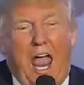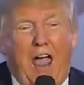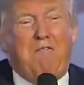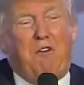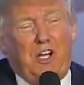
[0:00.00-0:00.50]

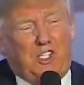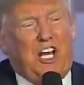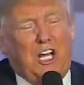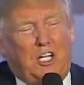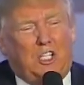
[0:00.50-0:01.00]
Every
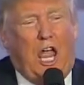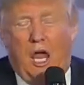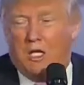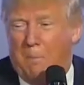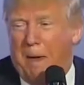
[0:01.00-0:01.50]
single
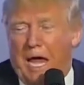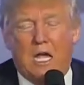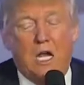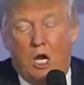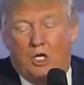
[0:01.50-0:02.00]
debate,
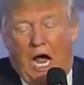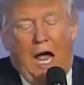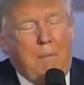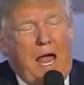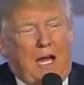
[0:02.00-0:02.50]

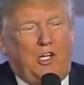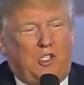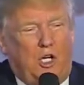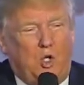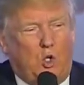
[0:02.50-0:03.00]
Time
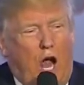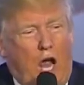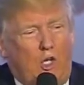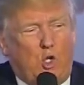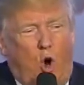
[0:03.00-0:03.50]
Magazine,
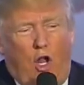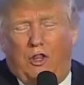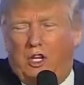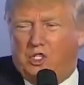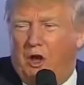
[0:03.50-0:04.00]
Drudge, all
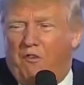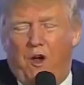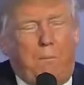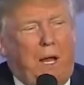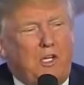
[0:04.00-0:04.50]
these
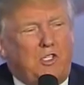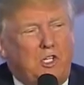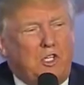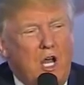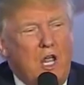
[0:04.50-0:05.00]
different
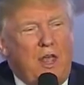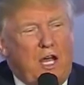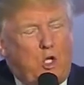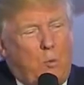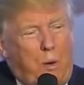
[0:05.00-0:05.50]
places,
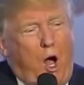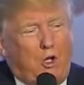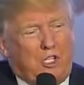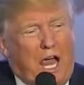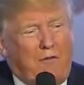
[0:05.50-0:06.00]
they do
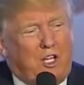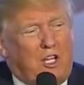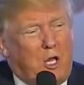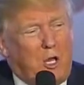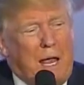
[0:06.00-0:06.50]
polls after
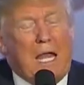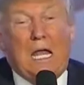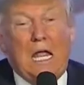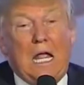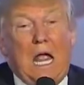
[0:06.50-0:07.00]
the debate.
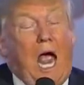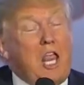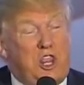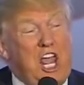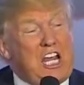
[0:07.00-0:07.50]
I
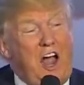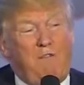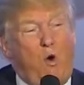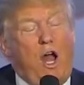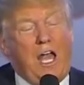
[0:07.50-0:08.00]
think
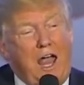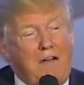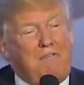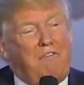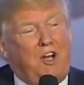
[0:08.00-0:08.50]
I've won
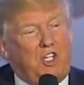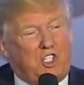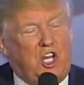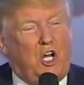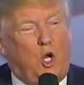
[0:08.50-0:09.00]
every
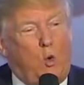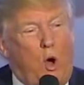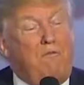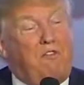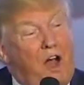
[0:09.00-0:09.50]
single
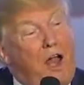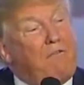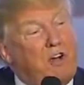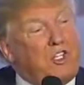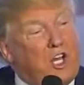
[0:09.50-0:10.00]
one for
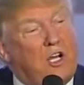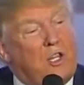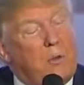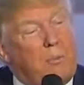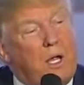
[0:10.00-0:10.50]
every single
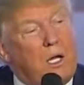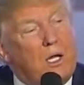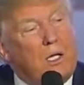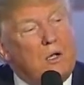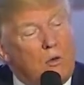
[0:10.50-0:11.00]
debate.
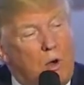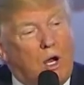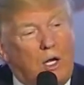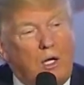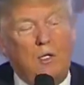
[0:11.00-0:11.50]

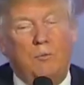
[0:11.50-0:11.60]
Really.